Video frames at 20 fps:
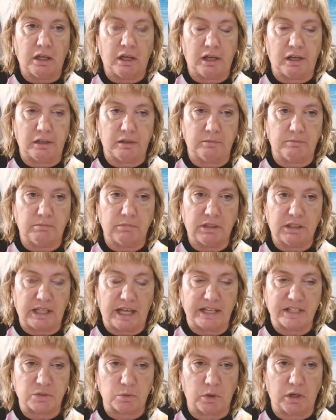um,
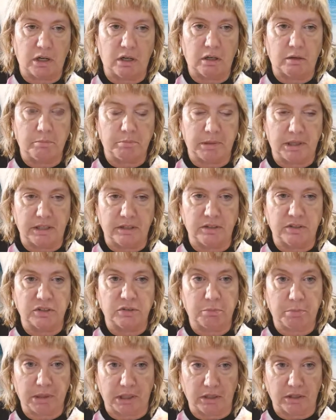glassware,
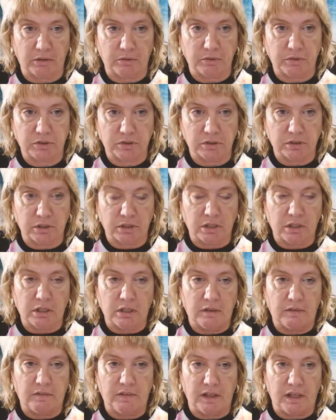buttons, pillows.
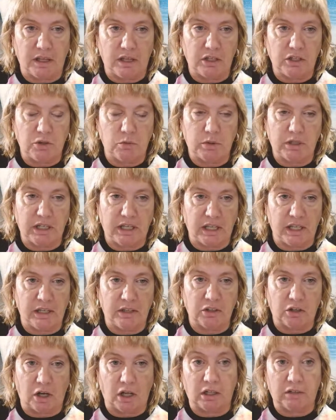Then you would
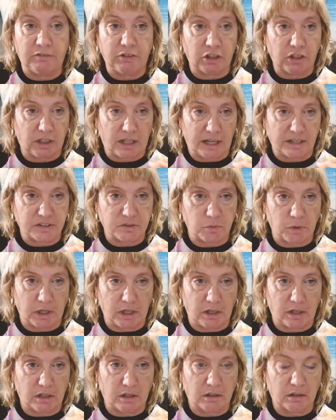end all of your
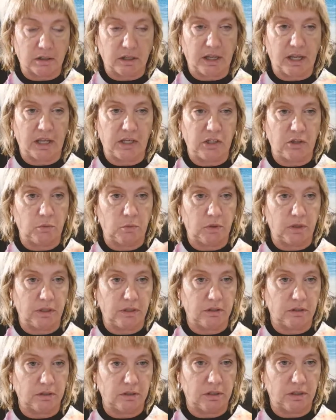glassware, and you
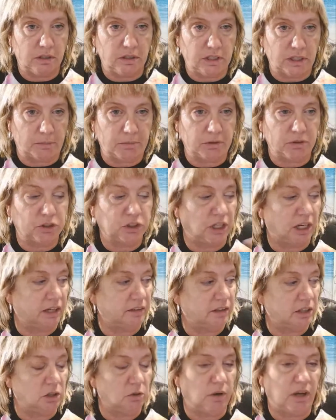would double
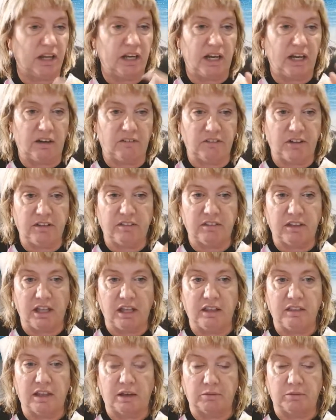check that you had
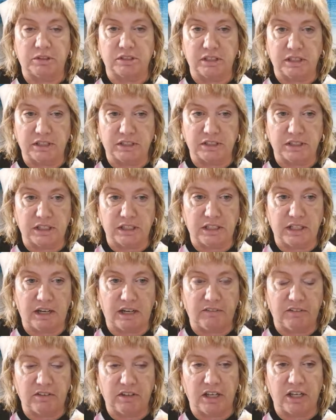everything that was listed,
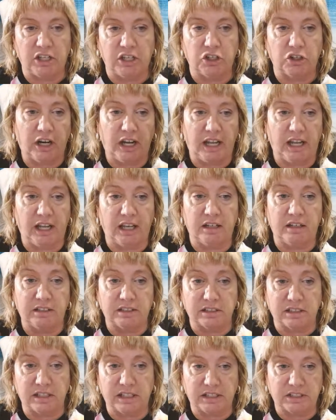everything in your hand
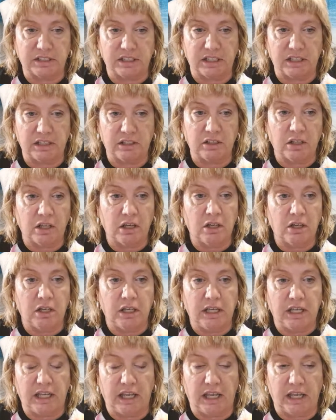is listed.
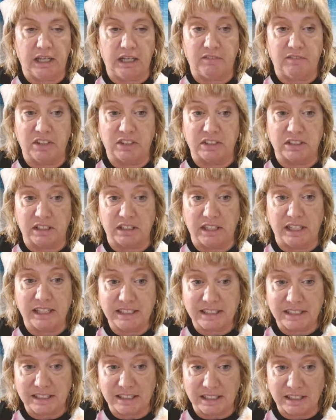And if it's
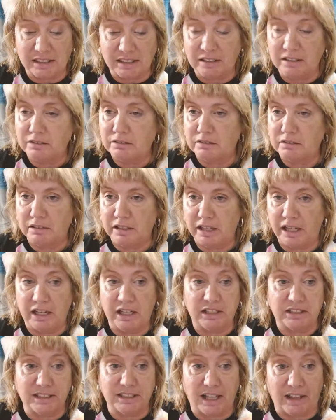listed and
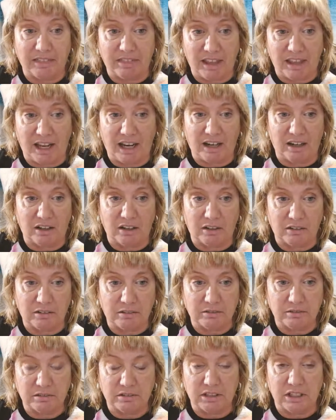it's not there,
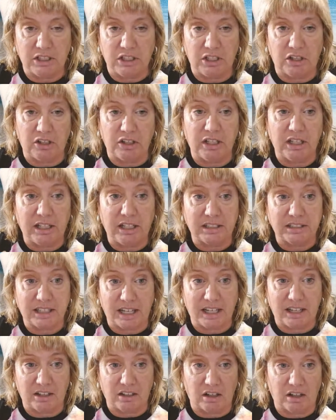then you know you need to
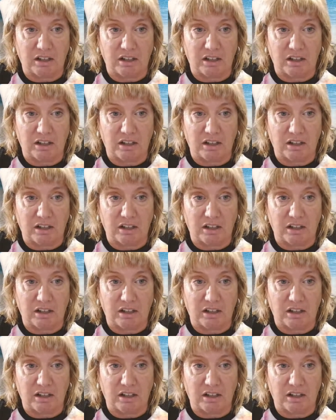take it